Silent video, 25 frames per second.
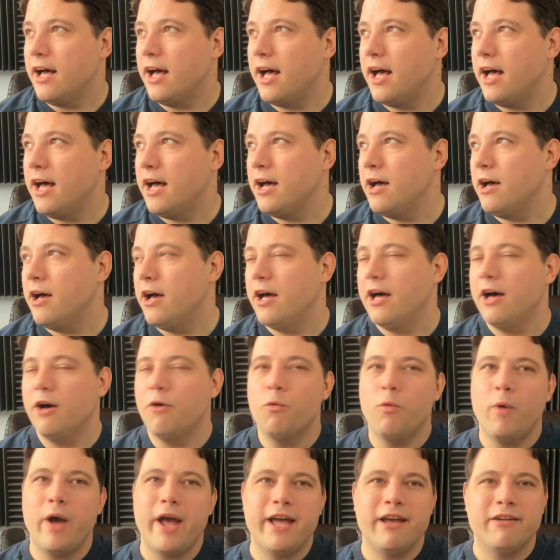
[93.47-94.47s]
a
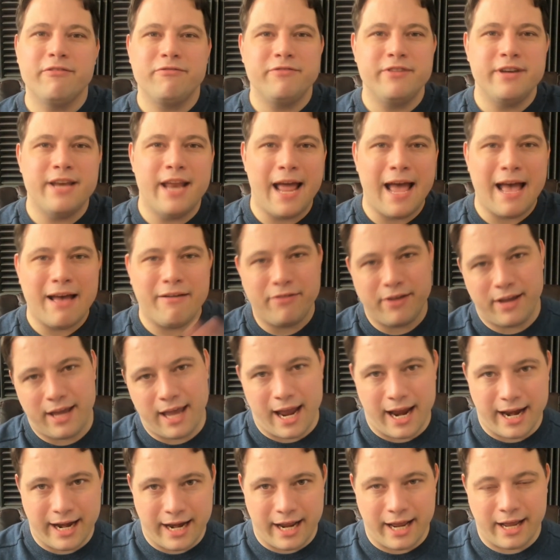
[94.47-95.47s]
way of
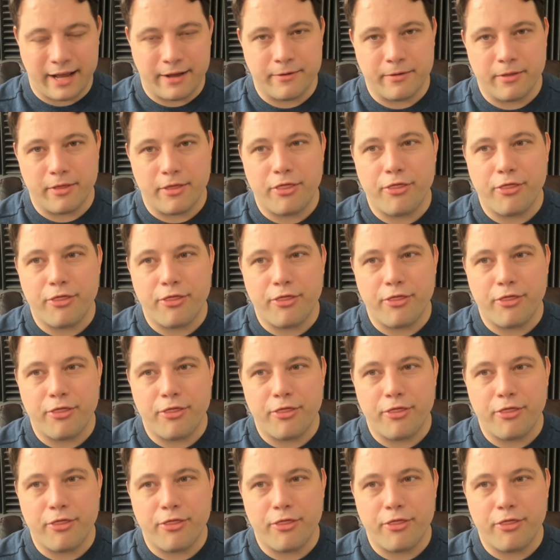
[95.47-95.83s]
navigating